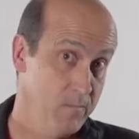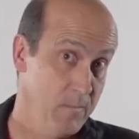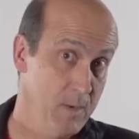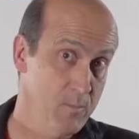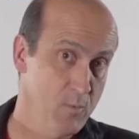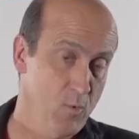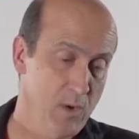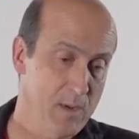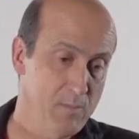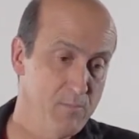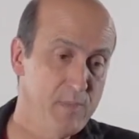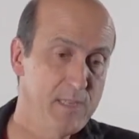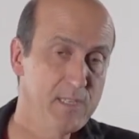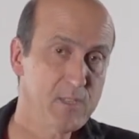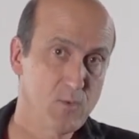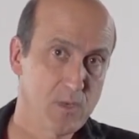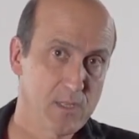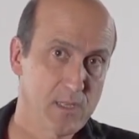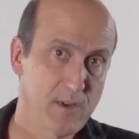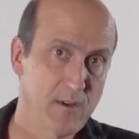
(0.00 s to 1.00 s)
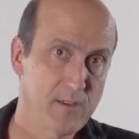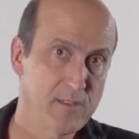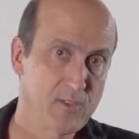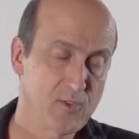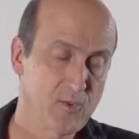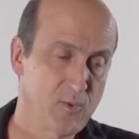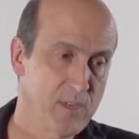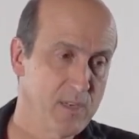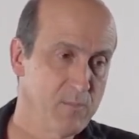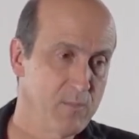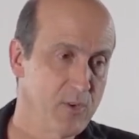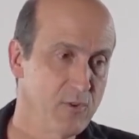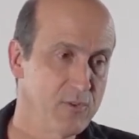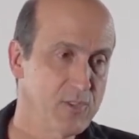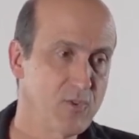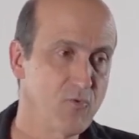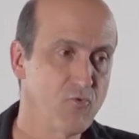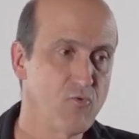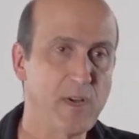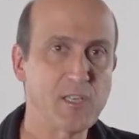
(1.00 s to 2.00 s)
number one, miss what God's doing, but
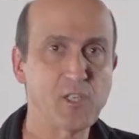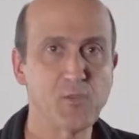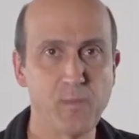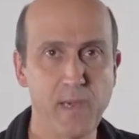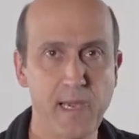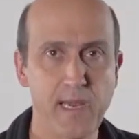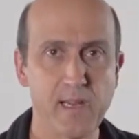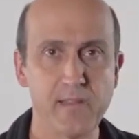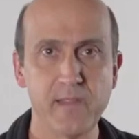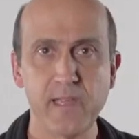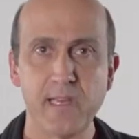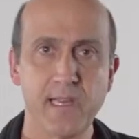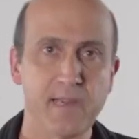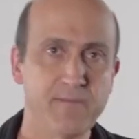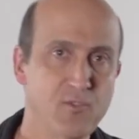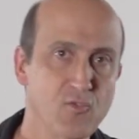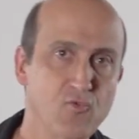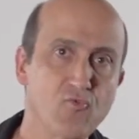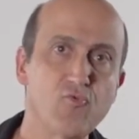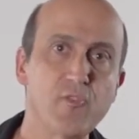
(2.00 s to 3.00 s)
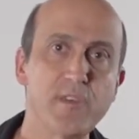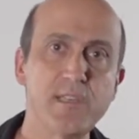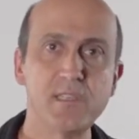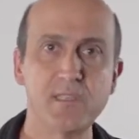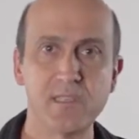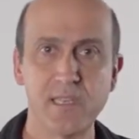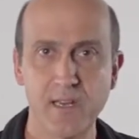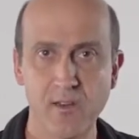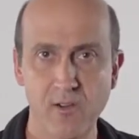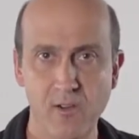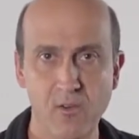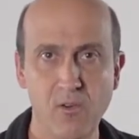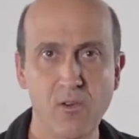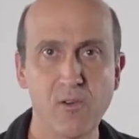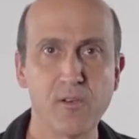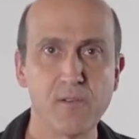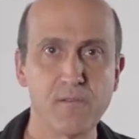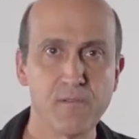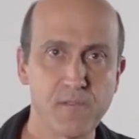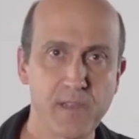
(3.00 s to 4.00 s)
also rush back and then have to reset a whole
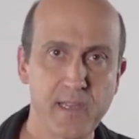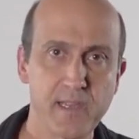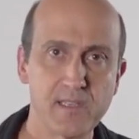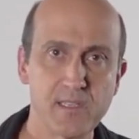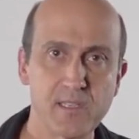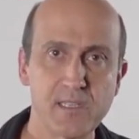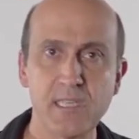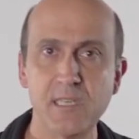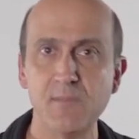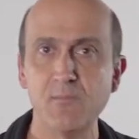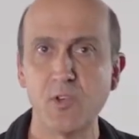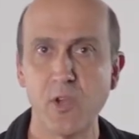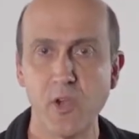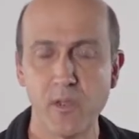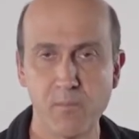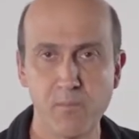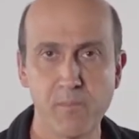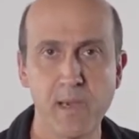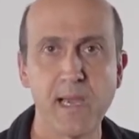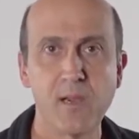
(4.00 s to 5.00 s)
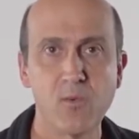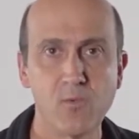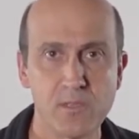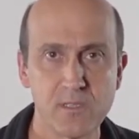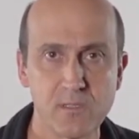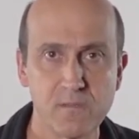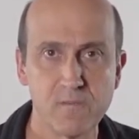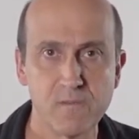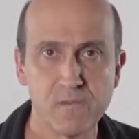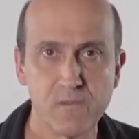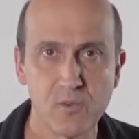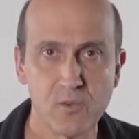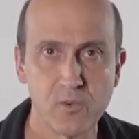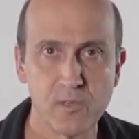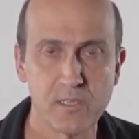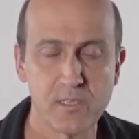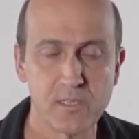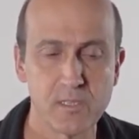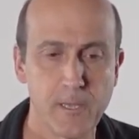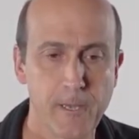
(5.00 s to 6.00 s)
lot of things and keep going backwards and
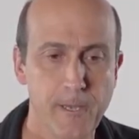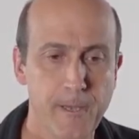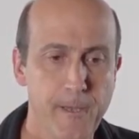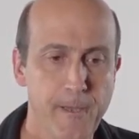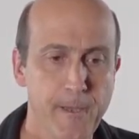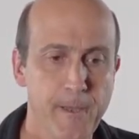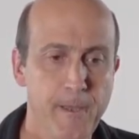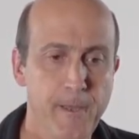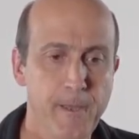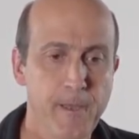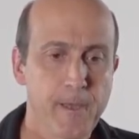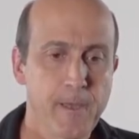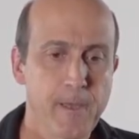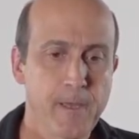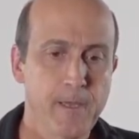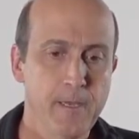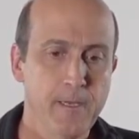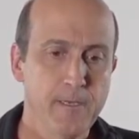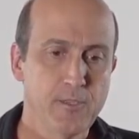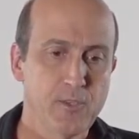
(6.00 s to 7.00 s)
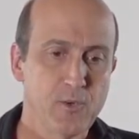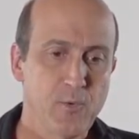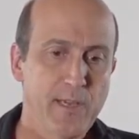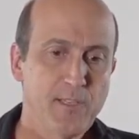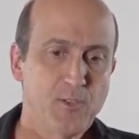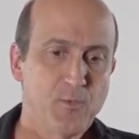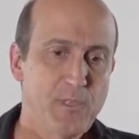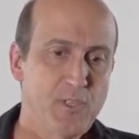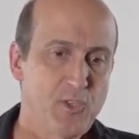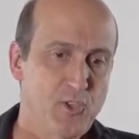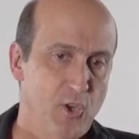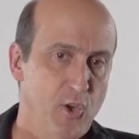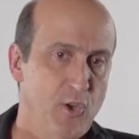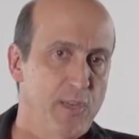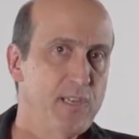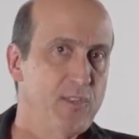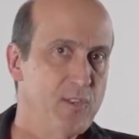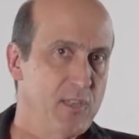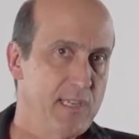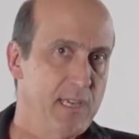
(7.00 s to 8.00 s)
forwards. So as we
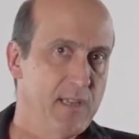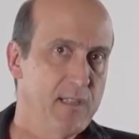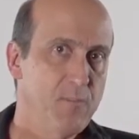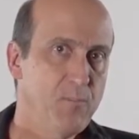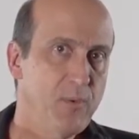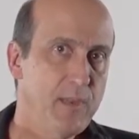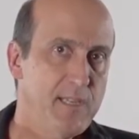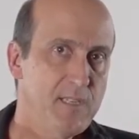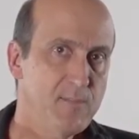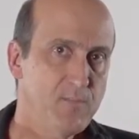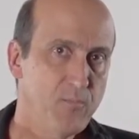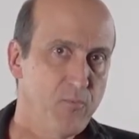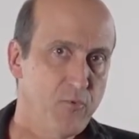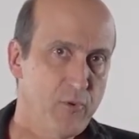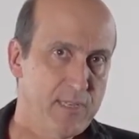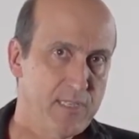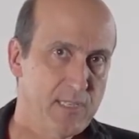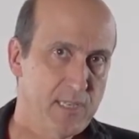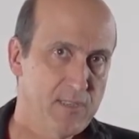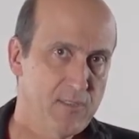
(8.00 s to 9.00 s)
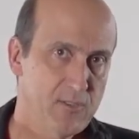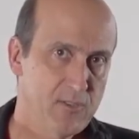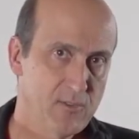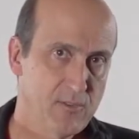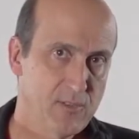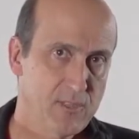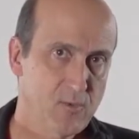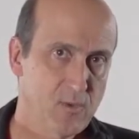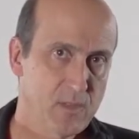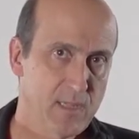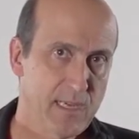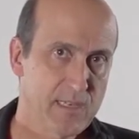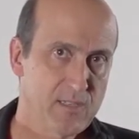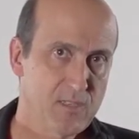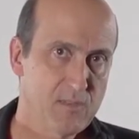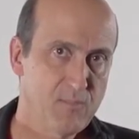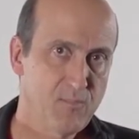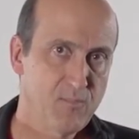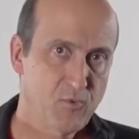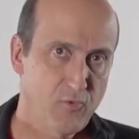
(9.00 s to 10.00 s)
journey together, please press into this with
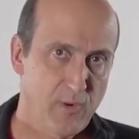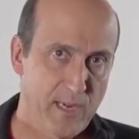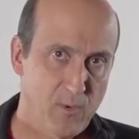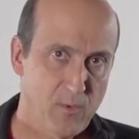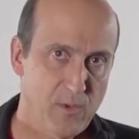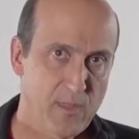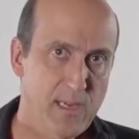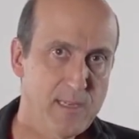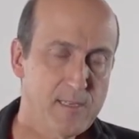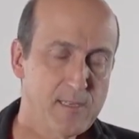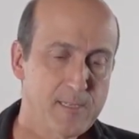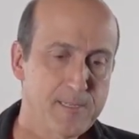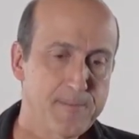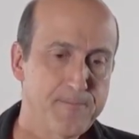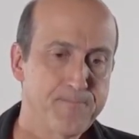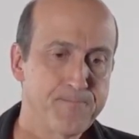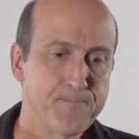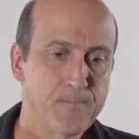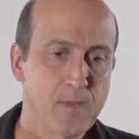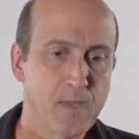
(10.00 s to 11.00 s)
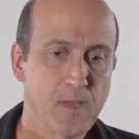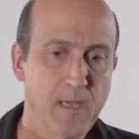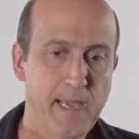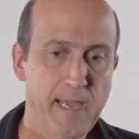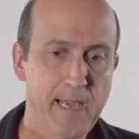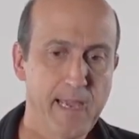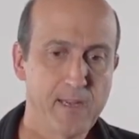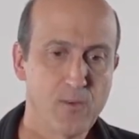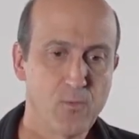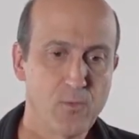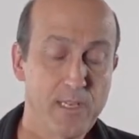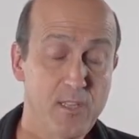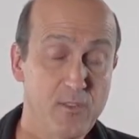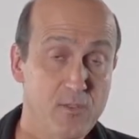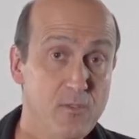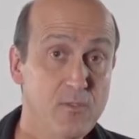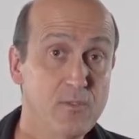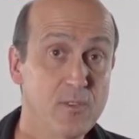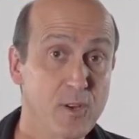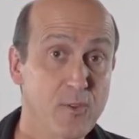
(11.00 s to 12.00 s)
us and pray with us. And we
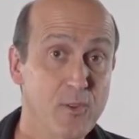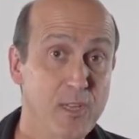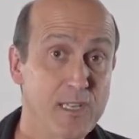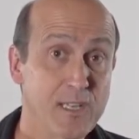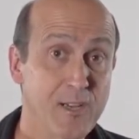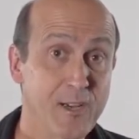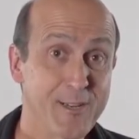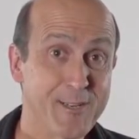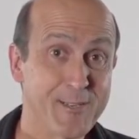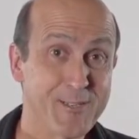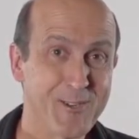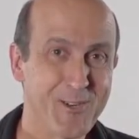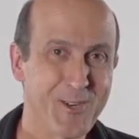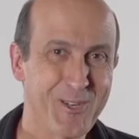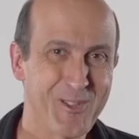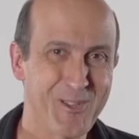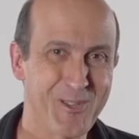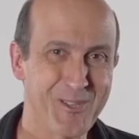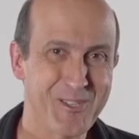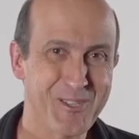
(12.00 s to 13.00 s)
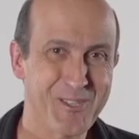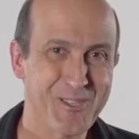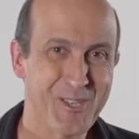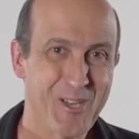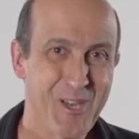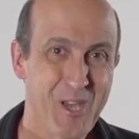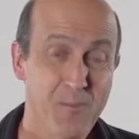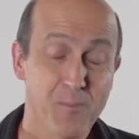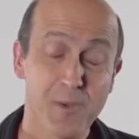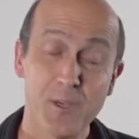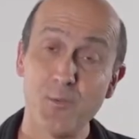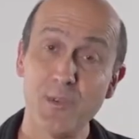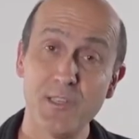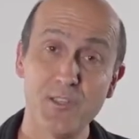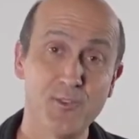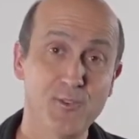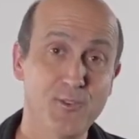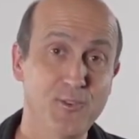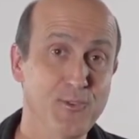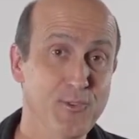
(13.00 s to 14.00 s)
do know that God has got this, but we
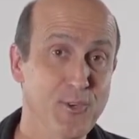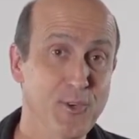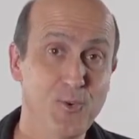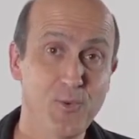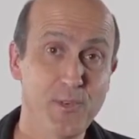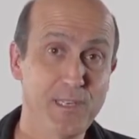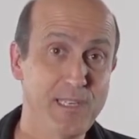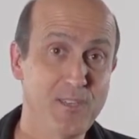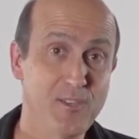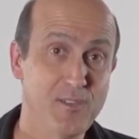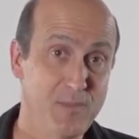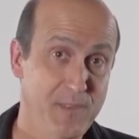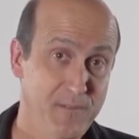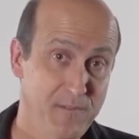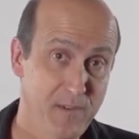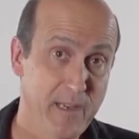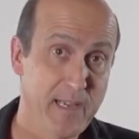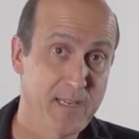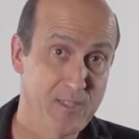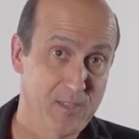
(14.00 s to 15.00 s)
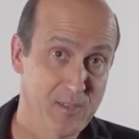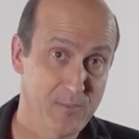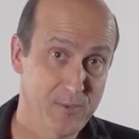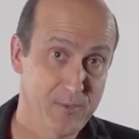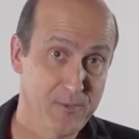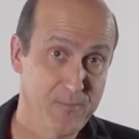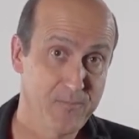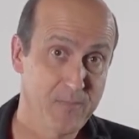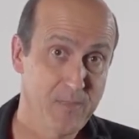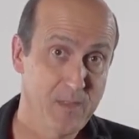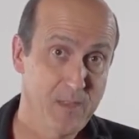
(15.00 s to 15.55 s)
do know we need to be flexible.